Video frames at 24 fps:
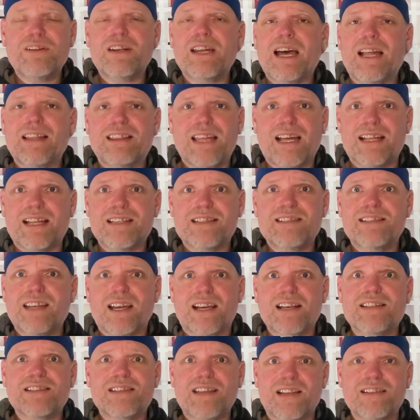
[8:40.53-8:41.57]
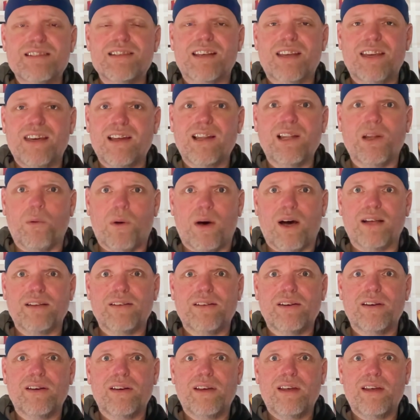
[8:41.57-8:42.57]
at that 6 cents a kilowatt,